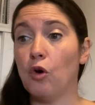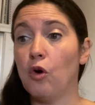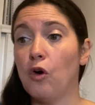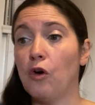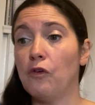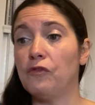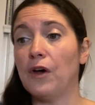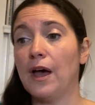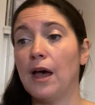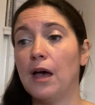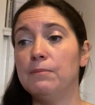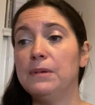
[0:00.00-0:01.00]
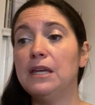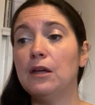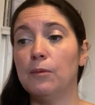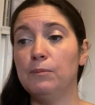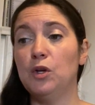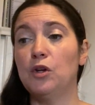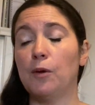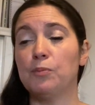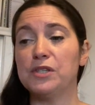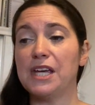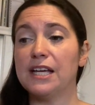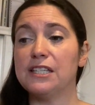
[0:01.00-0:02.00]
of
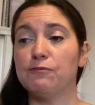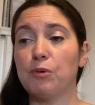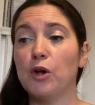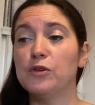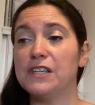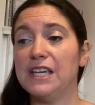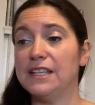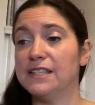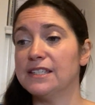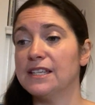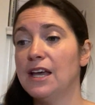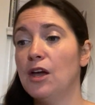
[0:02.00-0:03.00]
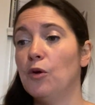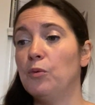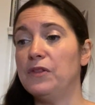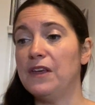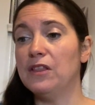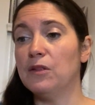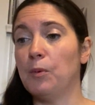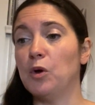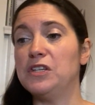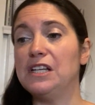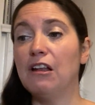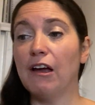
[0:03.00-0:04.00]
immunoprotective proteins within the
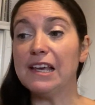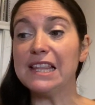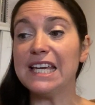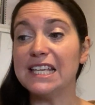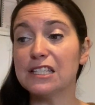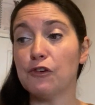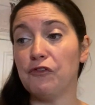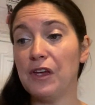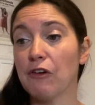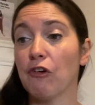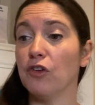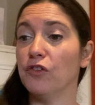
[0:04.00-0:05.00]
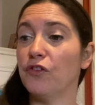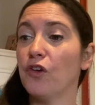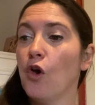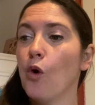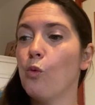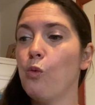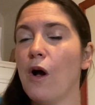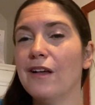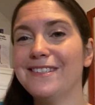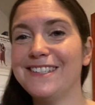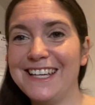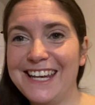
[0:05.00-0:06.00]
body, like the interferons,
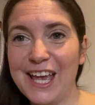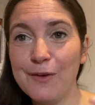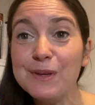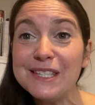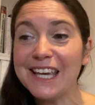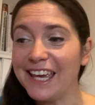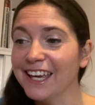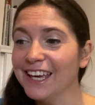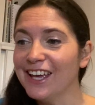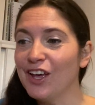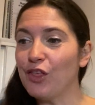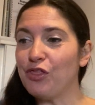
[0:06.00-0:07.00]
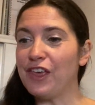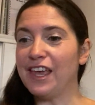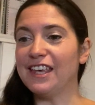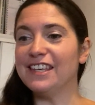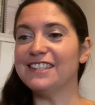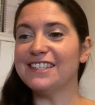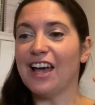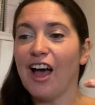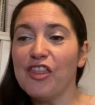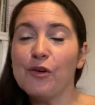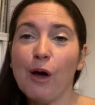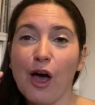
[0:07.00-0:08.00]
whilst inhibiting
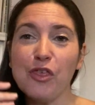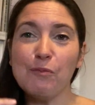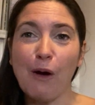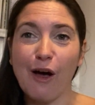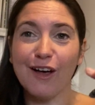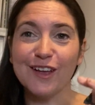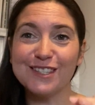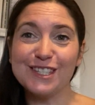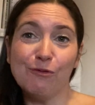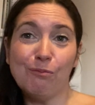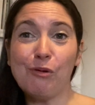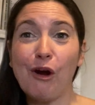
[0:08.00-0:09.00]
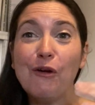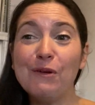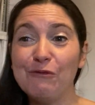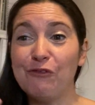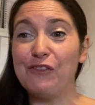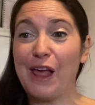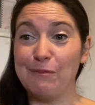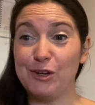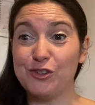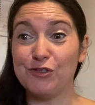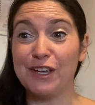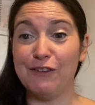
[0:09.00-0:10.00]
other parts, the
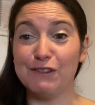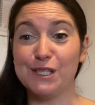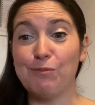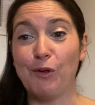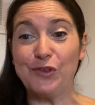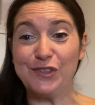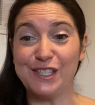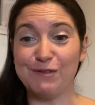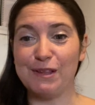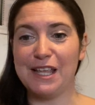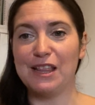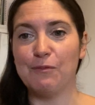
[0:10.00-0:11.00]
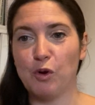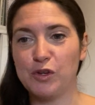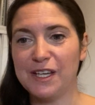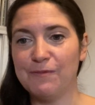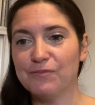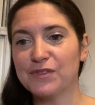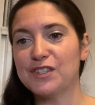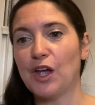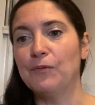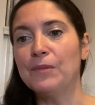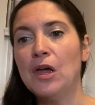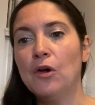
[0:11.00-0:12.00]
pro-inflammatory responses within the body. So
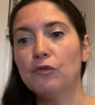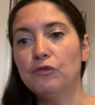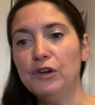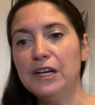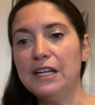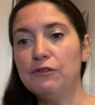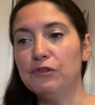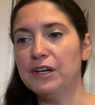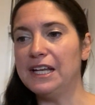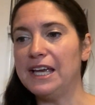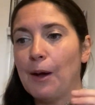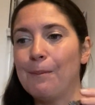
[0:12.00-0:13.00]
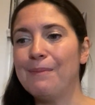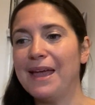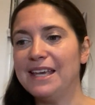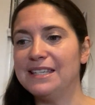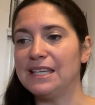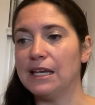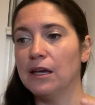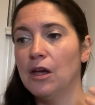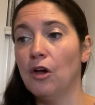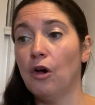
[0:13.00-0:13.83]
really amazing